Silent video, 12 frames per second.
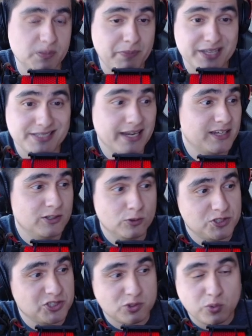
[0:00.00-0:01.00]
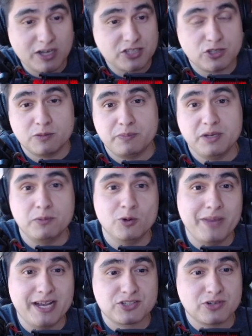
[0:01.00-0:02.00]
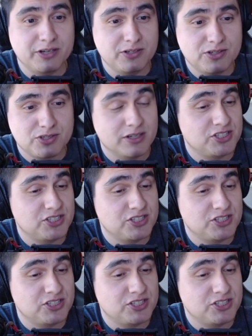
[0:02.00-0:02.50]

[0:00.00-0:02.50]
The best I could do is just watch other people who maxed her out use her,